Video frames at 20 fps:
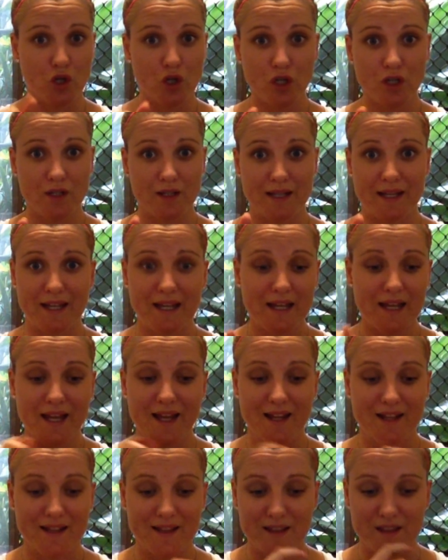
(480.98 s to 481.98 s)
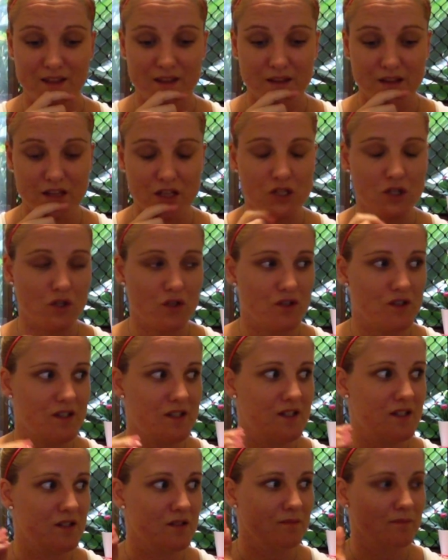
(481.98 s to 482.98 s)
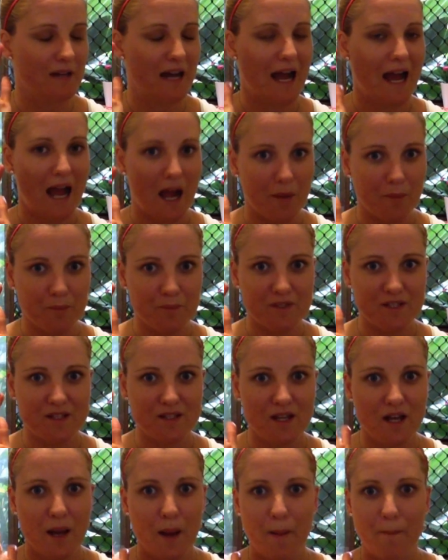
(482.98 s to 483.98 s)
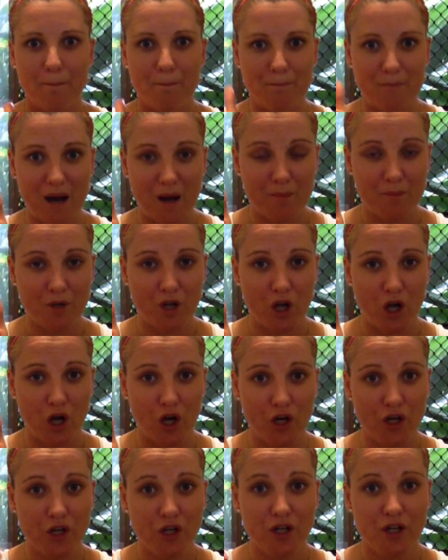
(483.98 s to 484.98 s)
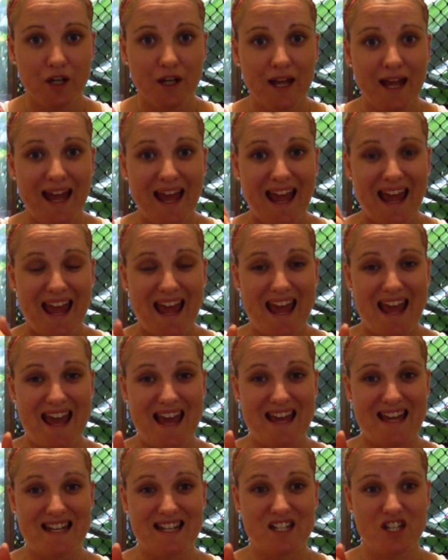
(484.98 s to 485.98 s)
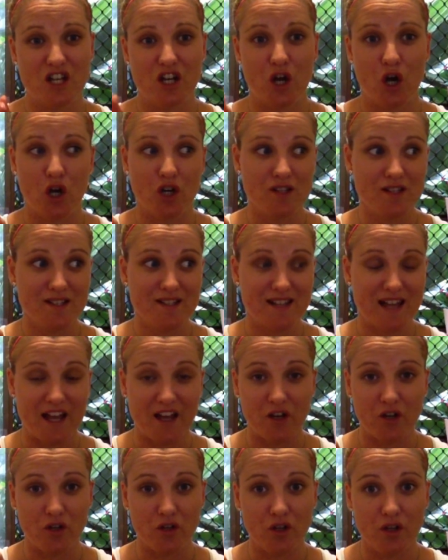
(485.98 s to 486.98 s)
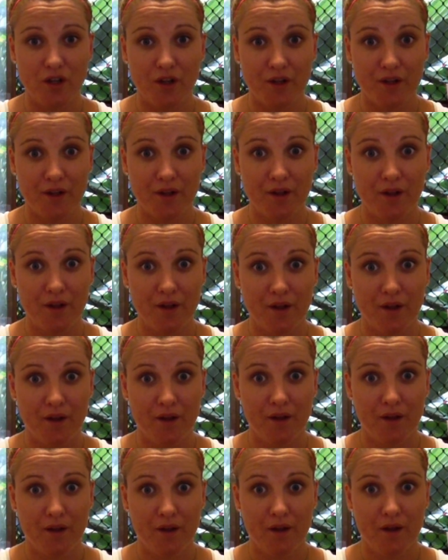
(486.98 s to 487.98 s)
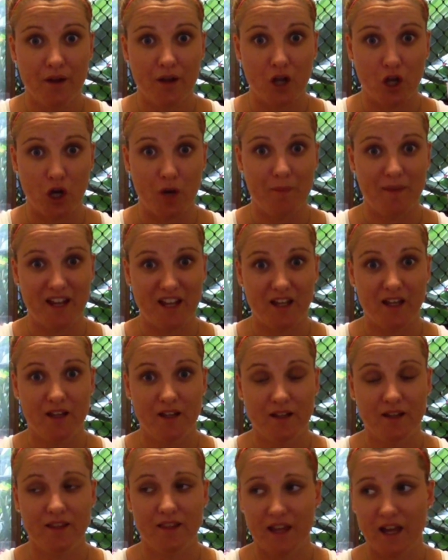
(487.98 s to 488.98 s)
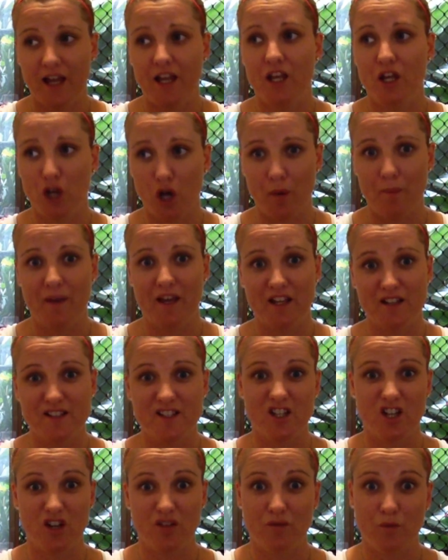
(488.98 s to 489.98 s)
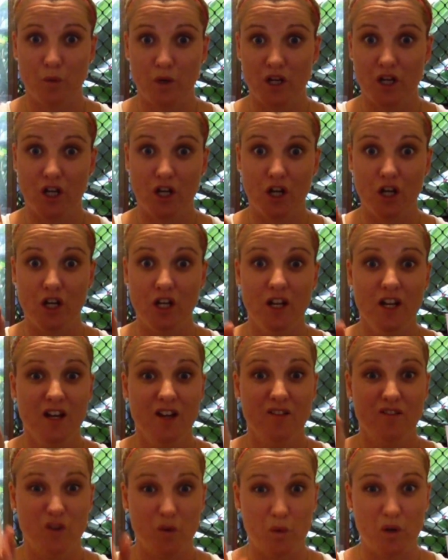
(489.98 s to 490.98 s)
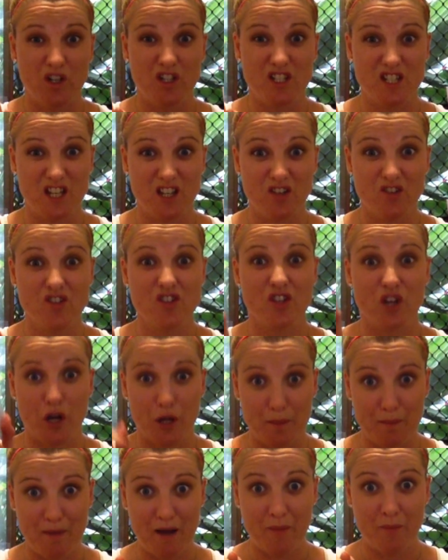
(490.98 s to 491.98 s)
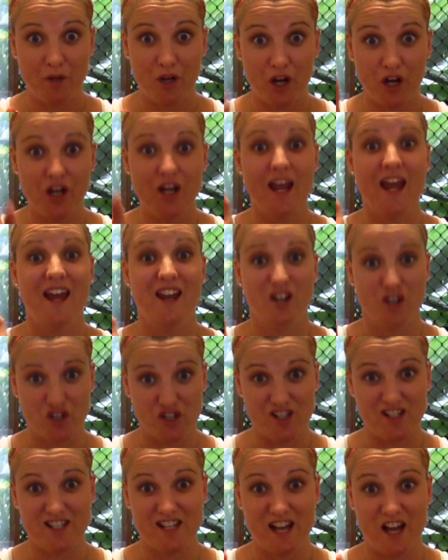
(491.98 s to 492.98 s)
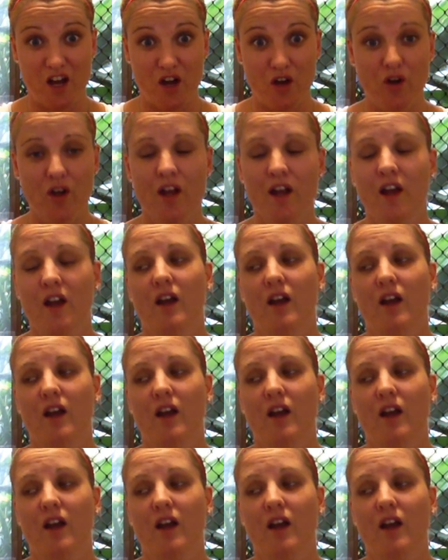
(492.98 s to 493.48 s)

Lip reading: Googling, and those apps, MumGo and OzSale, got me. They got me. So if you want deals, go to MumGo and OzSale,